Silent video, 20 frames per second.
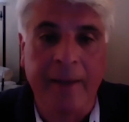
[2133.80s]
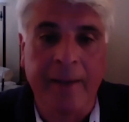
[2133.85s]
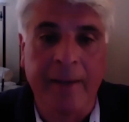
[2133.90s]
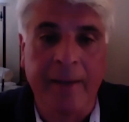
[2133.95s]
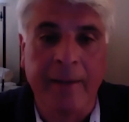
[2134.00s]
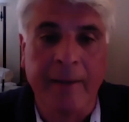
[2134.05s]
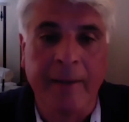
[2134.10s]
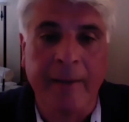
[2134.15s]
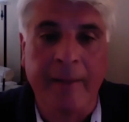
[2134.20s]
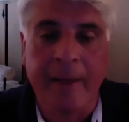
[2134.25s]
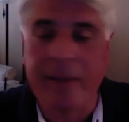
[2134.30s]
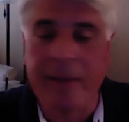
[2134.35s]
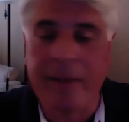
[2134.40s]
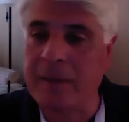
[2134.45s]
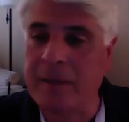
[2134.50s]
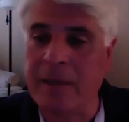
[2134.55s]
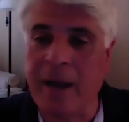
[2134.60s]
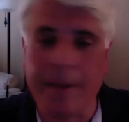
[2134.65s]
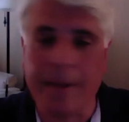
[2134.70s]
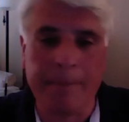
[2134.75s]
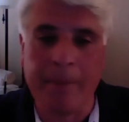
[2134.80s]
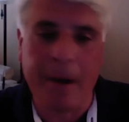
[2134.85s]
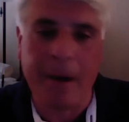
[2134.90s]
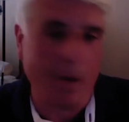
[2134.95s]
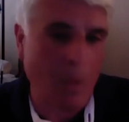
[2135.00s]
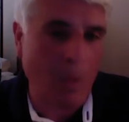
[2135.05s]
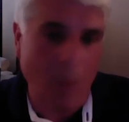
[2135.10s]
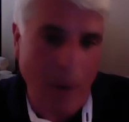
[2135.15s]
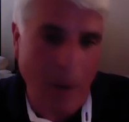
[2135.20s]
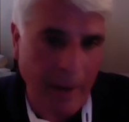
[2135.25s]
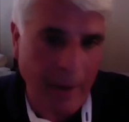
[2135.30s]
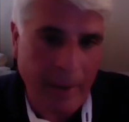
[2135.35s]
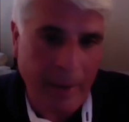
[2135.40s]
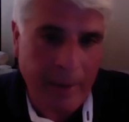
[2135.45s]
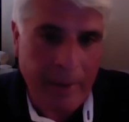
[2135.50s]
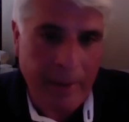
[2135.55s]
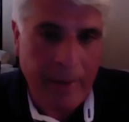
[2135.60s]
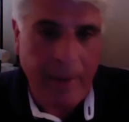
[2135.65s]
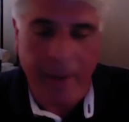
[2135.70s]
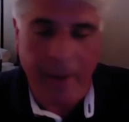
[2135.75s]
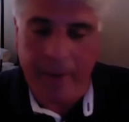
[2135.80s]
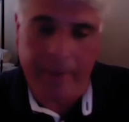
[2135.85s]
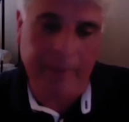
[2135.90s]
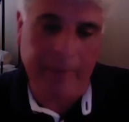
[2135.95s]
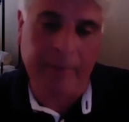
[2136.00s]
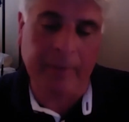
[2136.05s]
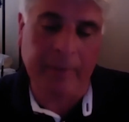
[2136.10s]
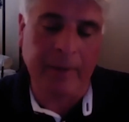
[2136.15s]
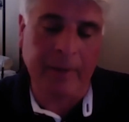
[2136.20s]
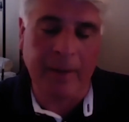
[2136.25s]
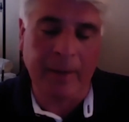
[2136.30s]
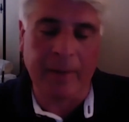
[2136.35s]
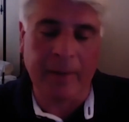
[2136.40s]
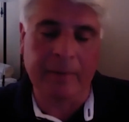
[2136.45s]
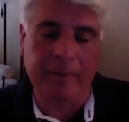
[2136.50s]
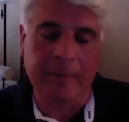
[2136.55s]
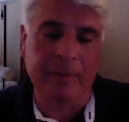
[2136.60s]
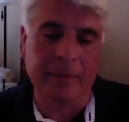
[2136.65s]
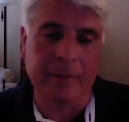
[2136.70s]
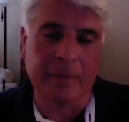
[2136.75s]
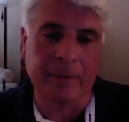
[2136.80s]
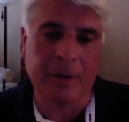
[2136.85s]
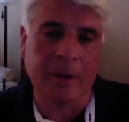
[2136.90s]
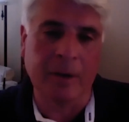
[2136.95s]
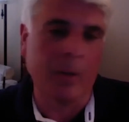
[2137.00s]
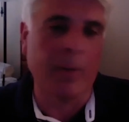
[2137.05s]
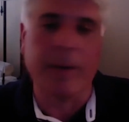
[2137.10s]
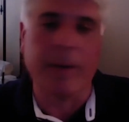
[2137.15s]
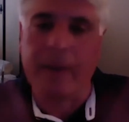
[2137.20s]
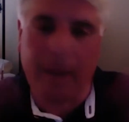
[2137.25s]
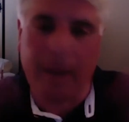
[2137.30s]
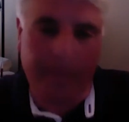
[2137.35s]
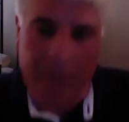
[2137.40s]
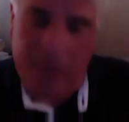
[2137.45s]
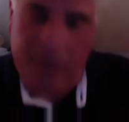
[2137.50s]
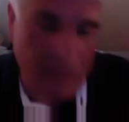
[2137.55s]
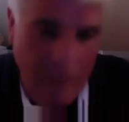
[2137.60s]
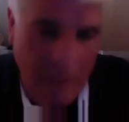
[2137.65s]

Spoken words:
That's not marijuana. And you don't want to get me started